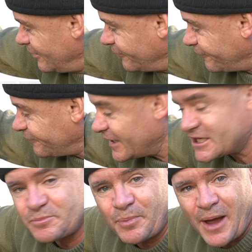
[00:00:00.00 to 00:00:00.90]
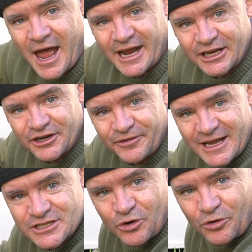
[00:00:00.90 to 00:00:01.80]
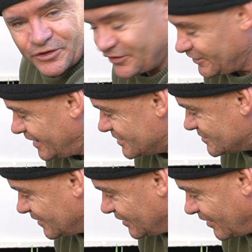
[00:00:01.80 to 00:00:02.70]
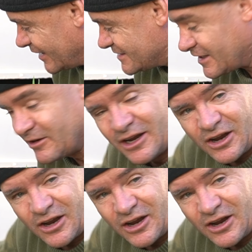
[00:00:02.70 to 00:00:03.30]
reflects back and creates all this extra light. So